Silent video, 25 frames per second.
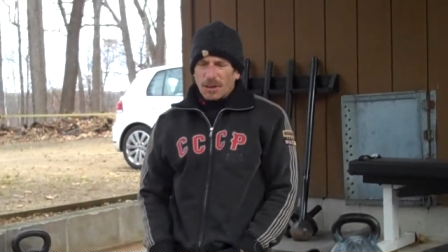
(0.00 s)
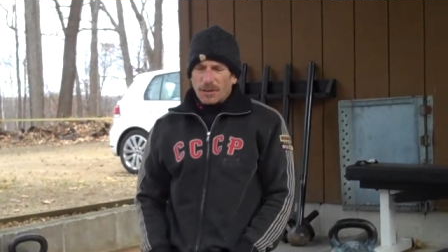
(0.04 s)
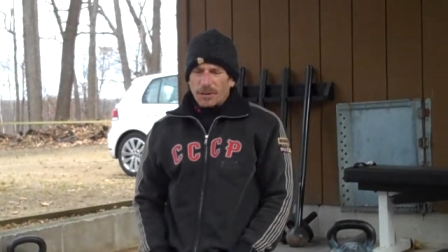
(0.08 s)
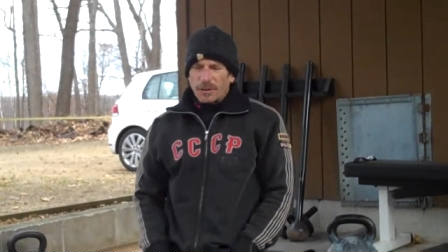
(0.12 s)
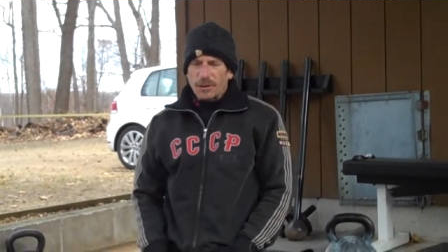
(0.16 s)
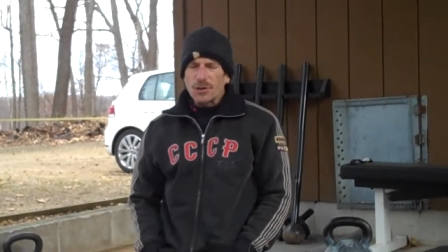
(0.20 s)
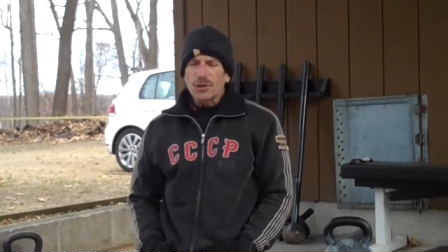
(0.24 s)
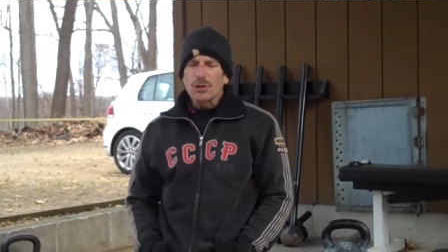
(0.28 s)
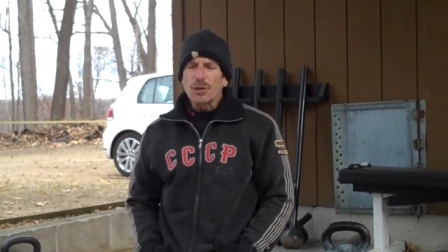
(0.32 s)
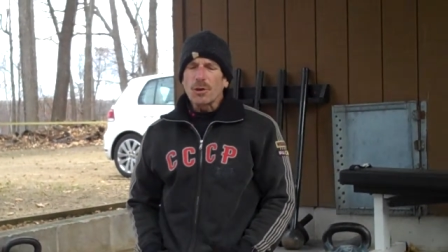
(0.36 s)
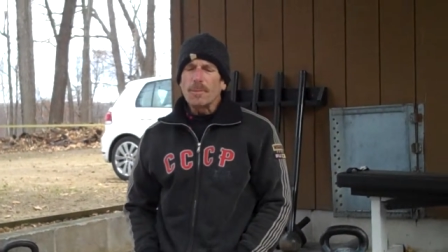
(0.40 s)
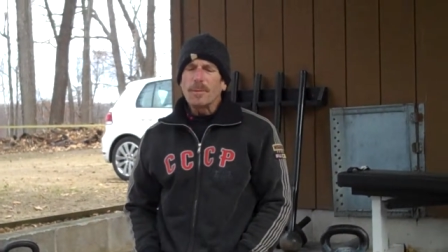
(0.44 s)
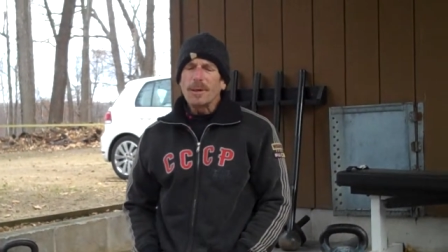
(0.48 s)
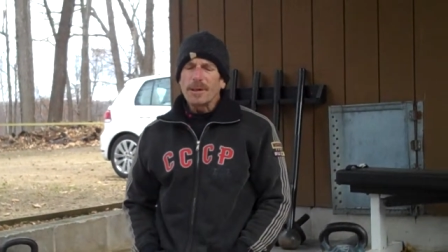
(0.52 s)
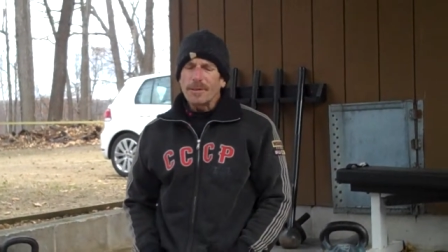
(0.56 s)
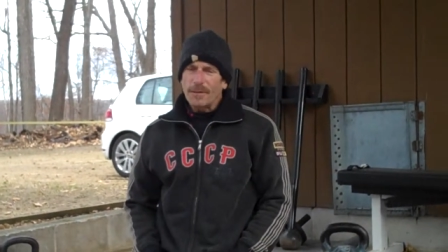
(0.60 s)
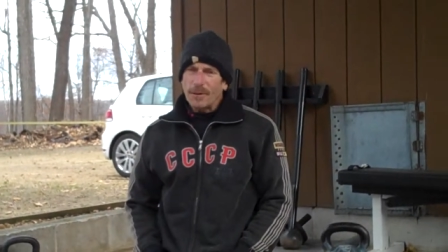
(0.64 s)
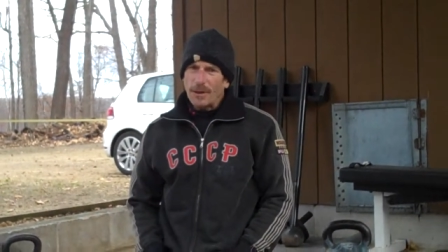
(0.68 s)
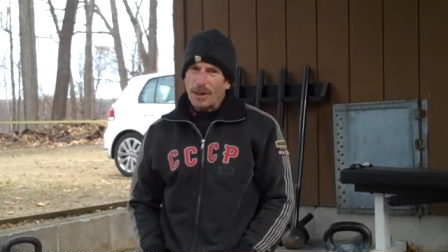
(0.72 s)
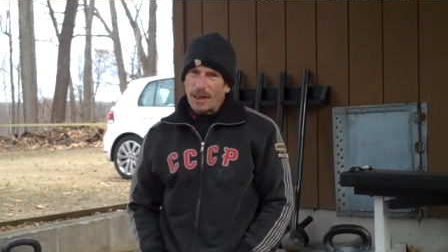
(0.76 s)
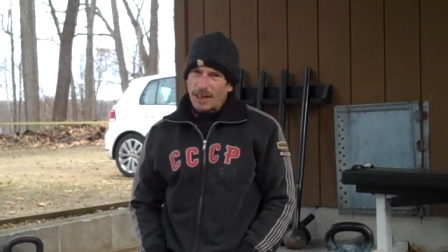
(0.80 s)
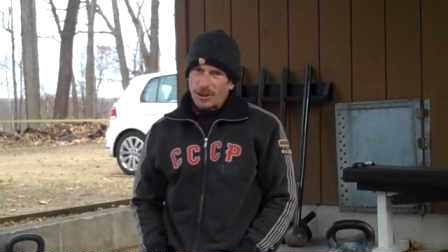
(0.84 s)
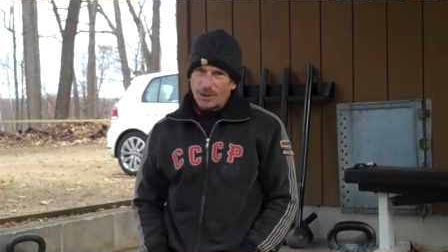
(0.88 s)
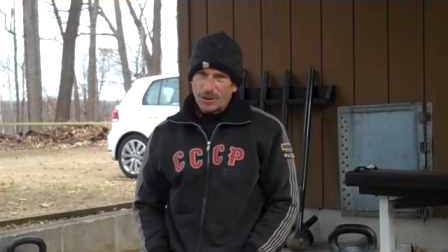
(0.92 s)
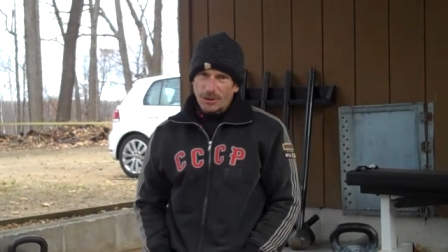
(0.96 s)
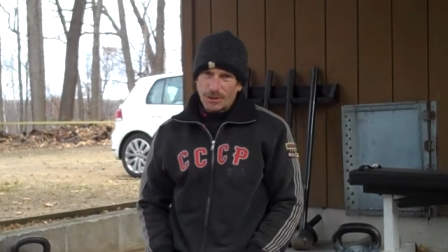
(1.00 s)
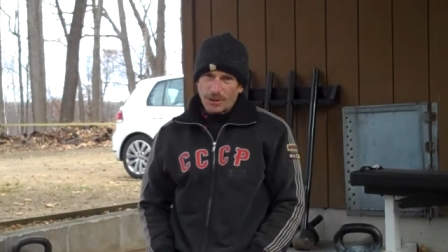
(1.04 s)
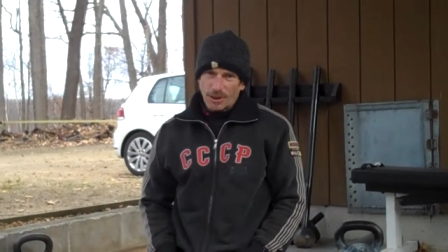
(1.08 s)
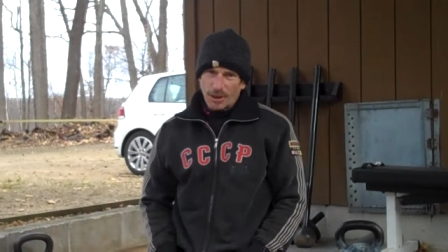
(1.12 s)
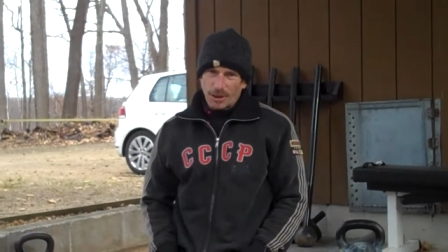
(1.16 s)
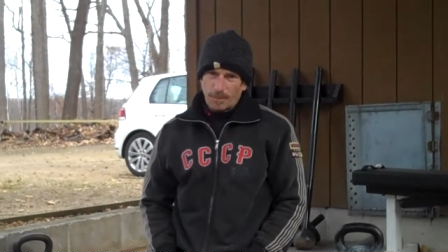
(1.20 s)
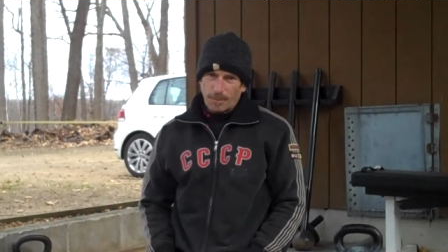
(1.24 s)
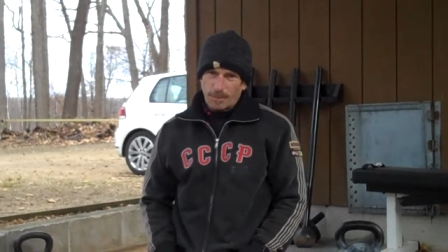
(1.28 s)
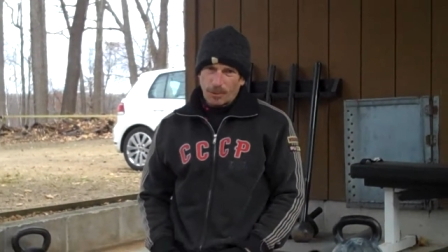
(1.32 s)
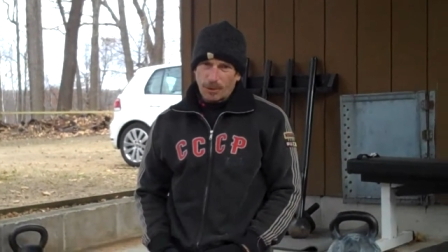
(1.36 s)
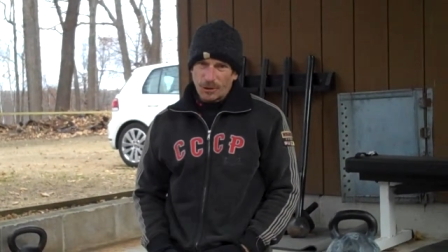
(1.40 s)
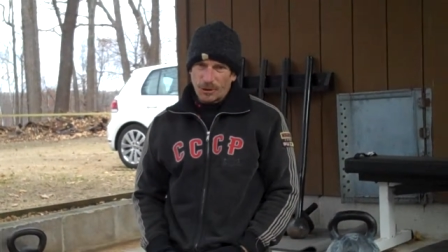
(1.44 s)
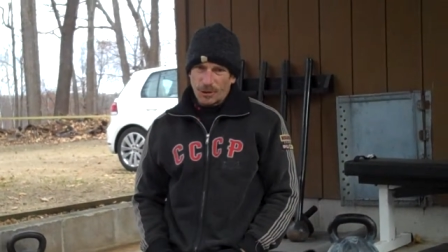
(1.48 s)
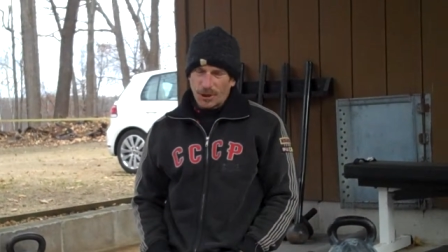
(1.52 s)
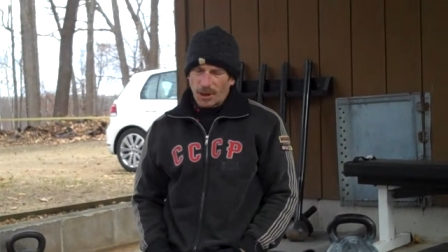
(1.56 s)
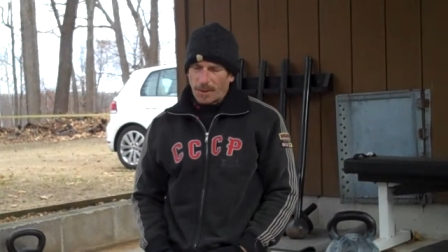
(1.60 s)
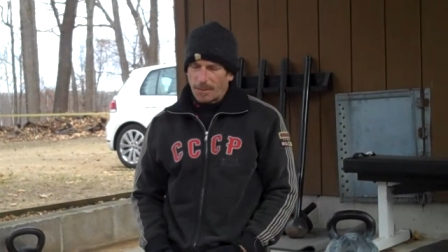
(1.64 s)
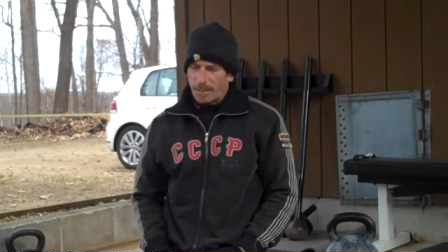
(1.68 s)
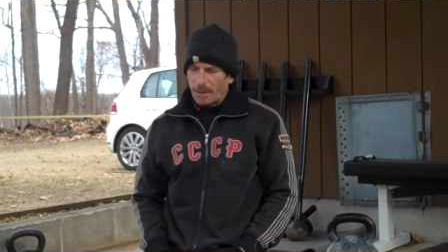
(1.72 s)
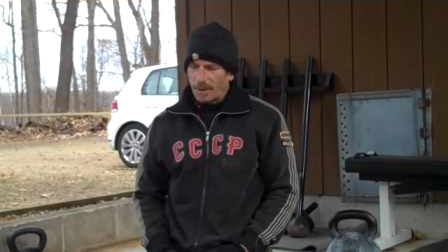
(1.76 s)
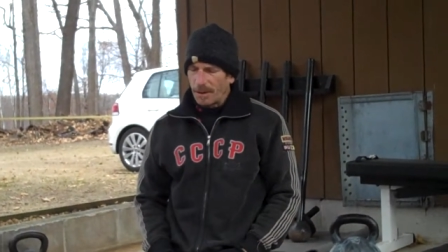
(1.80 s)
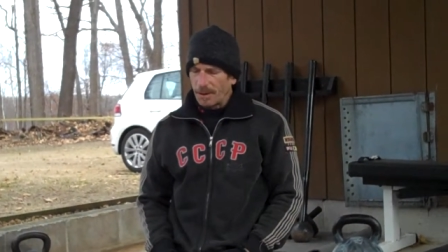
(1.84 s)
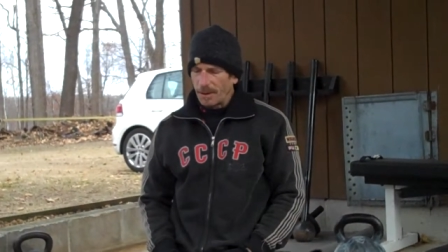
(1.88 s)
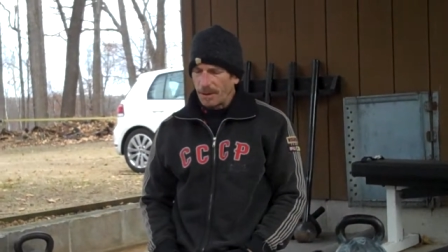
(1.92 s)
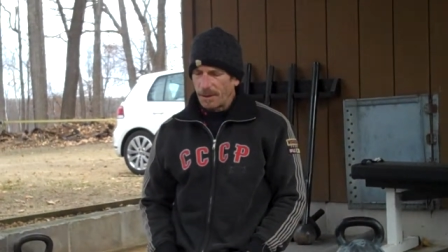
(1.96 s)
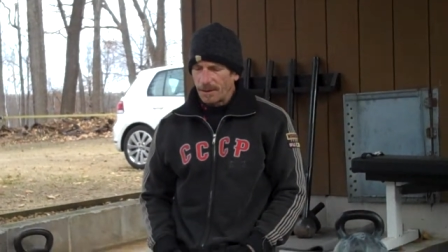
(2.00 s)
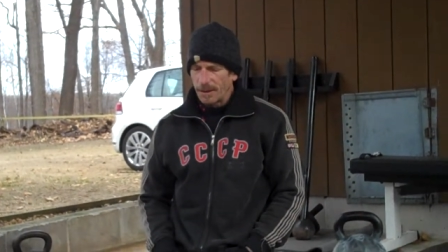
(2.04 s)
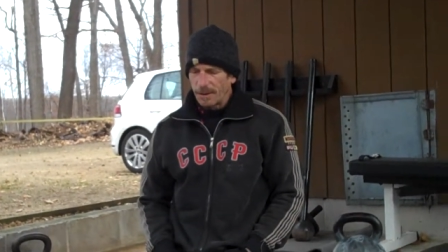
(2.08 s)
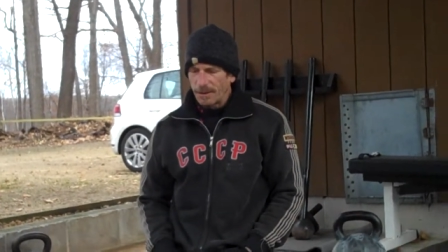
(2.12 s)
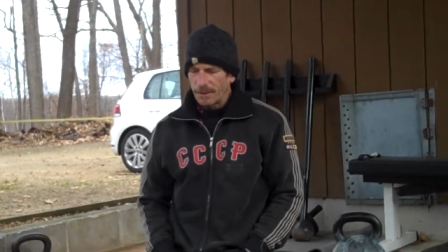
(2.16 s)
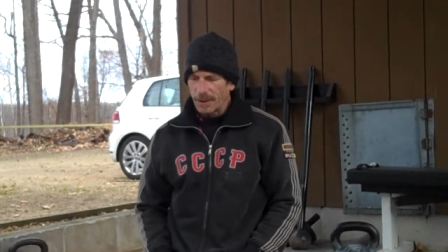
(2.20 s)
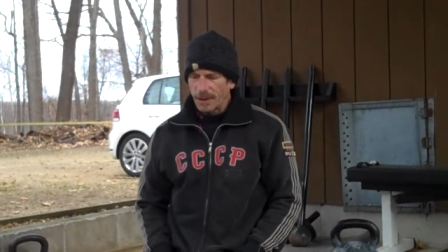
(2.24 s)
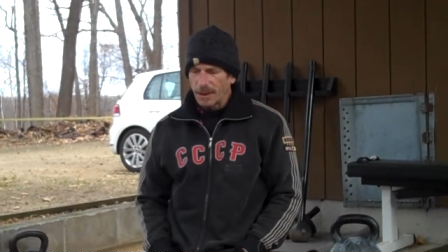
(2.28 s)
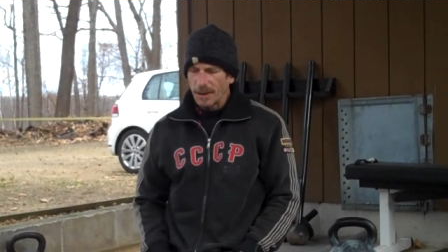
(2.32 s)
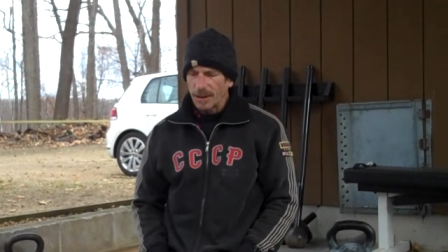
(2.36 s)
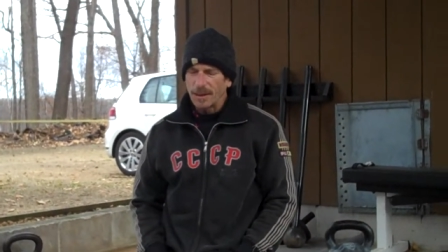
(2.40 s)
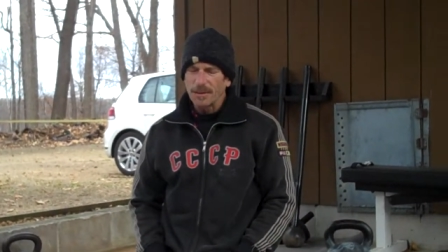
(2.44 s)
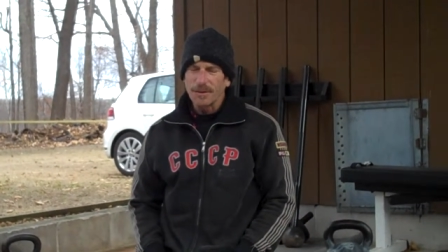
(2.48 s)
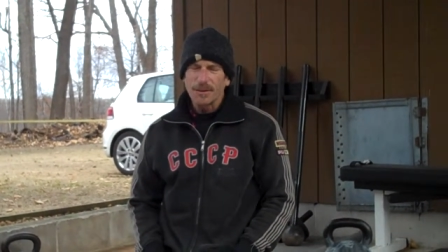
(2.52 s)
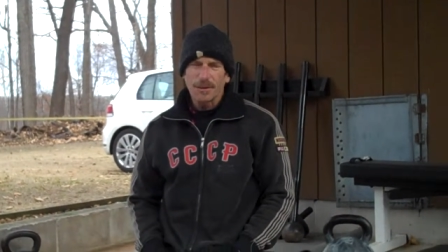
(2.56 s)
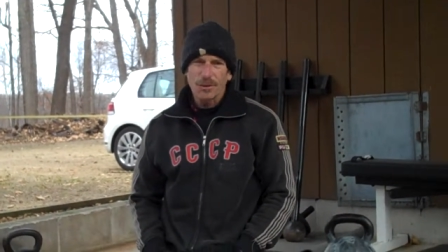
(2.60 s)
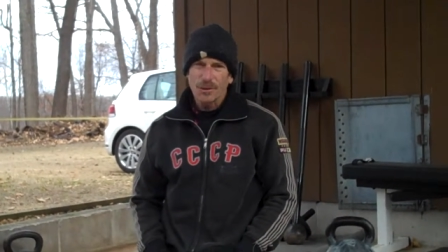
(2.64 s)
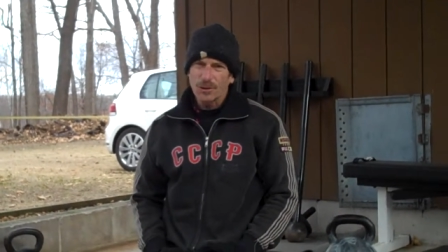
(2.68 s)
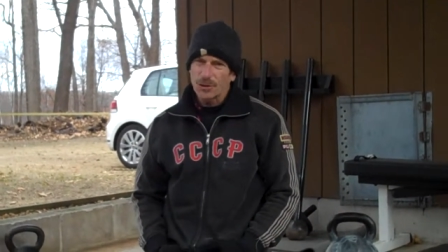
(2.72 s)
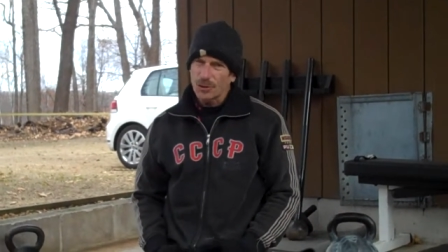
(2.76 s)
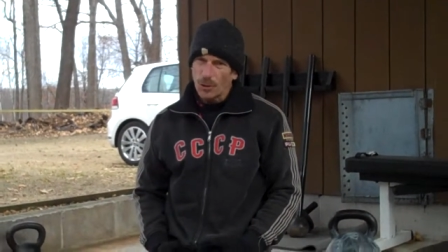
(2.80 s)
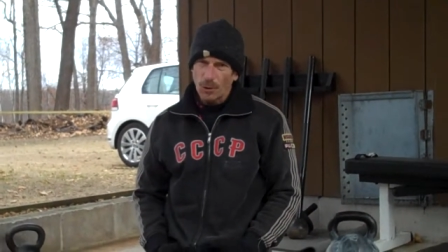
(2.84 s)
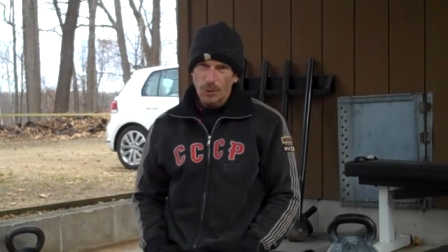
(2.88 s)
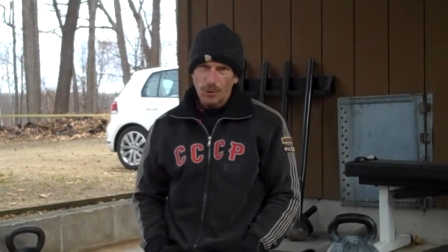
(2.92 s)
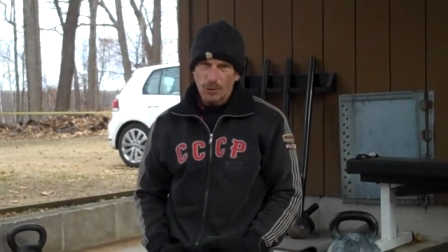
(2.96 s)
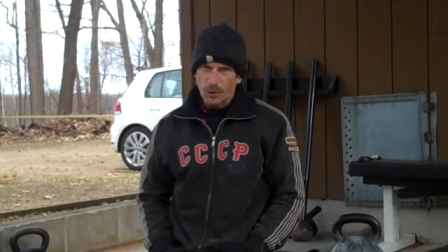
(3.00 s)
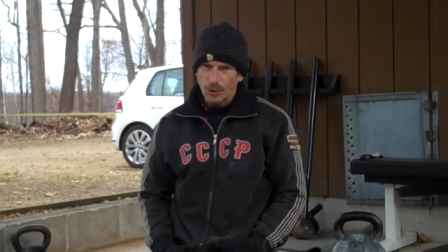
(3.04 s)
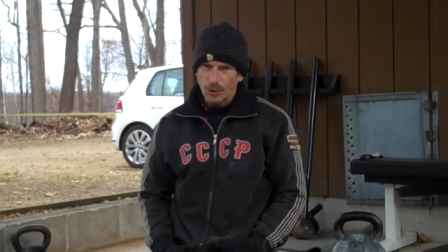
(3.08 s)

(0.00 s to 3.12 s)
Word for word: there's so many variations on a push-up, and they're so